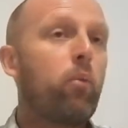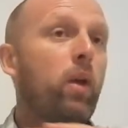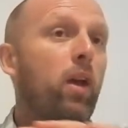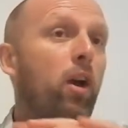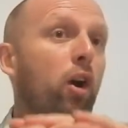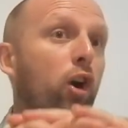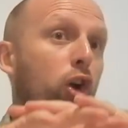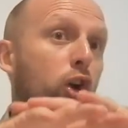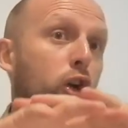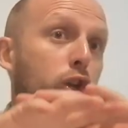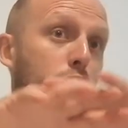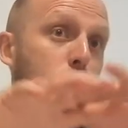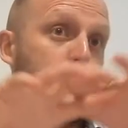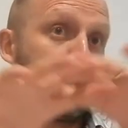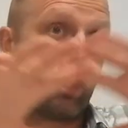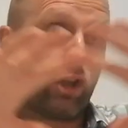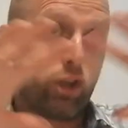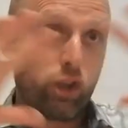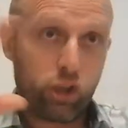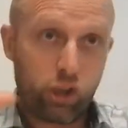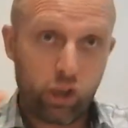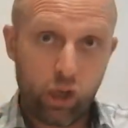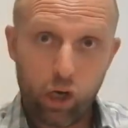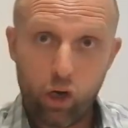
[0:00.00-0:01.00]
We are
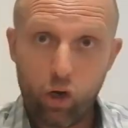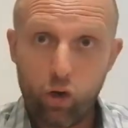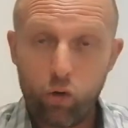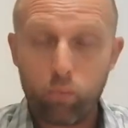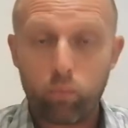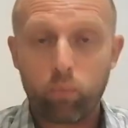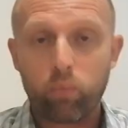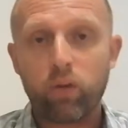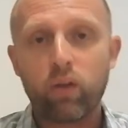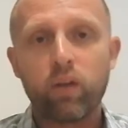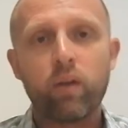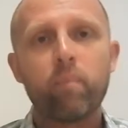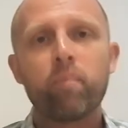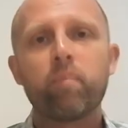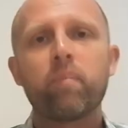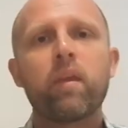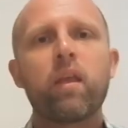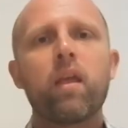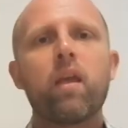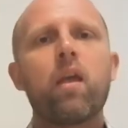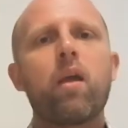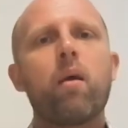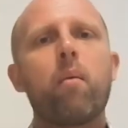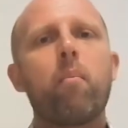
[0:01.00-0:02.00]
consumed
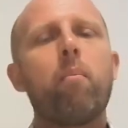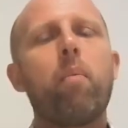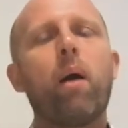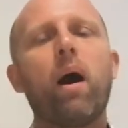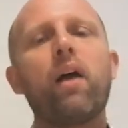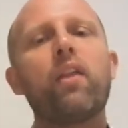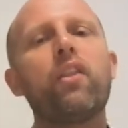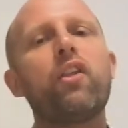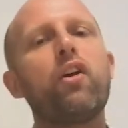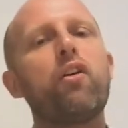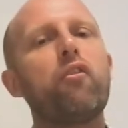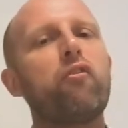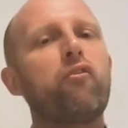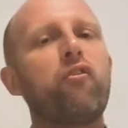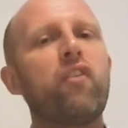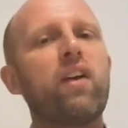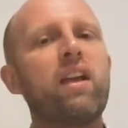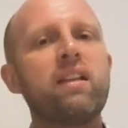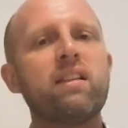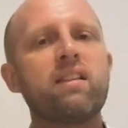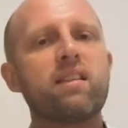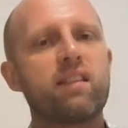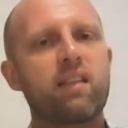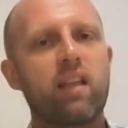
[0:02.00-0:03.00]
by the
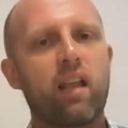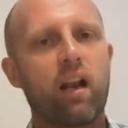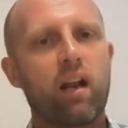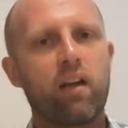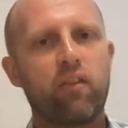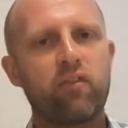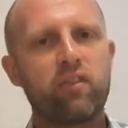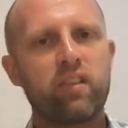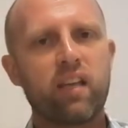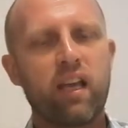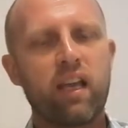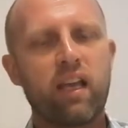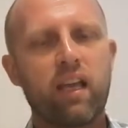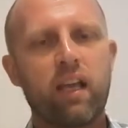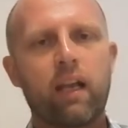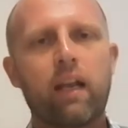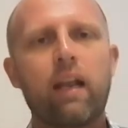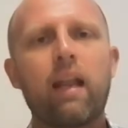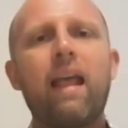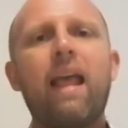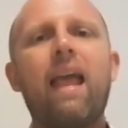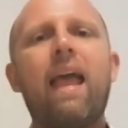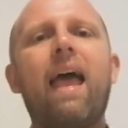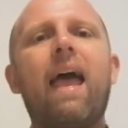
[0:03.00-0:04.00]
offense that I've taken